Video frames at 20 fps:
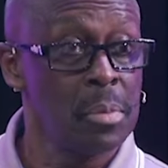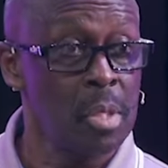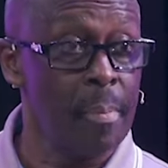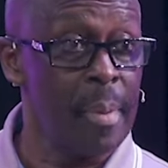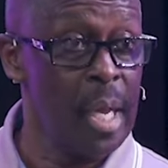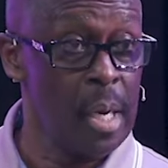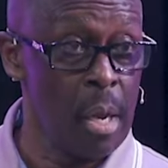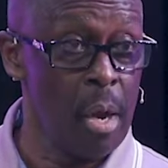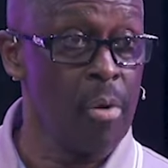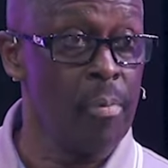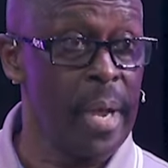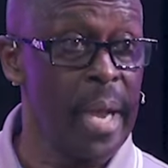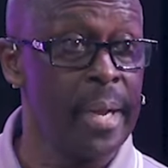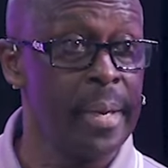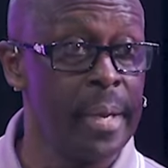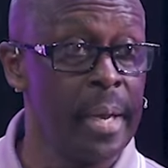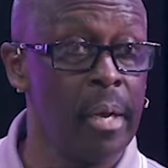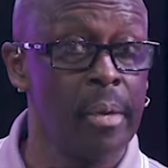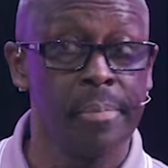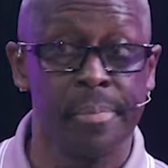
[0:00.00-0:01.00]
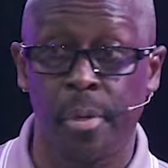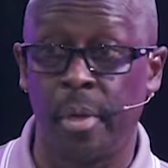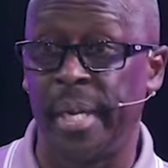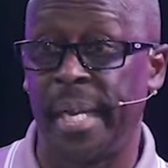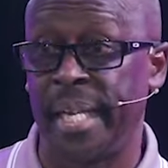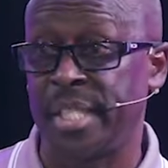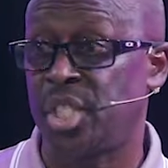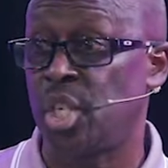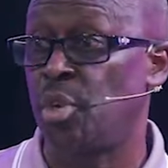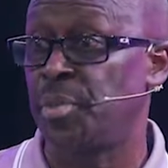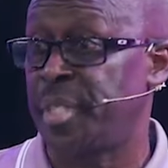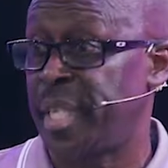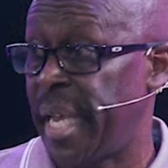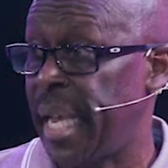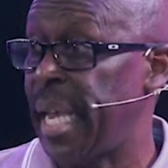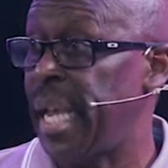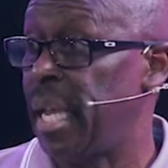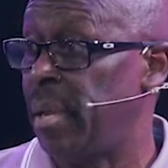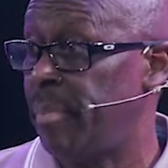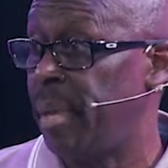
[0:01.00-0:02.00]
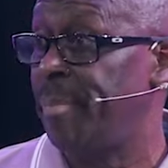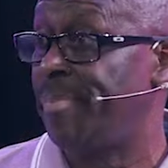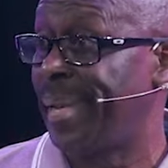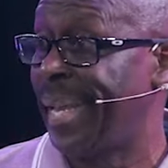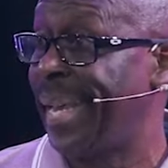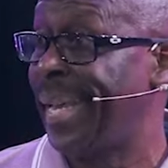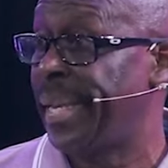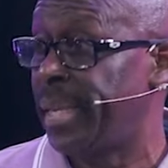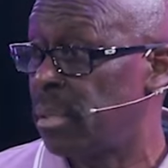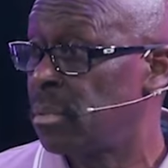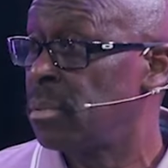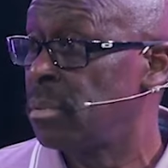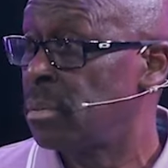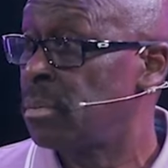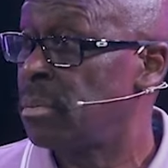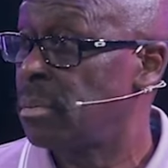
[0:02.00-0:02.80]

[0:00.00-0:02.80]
you'd be alert right now, or let your team be playing.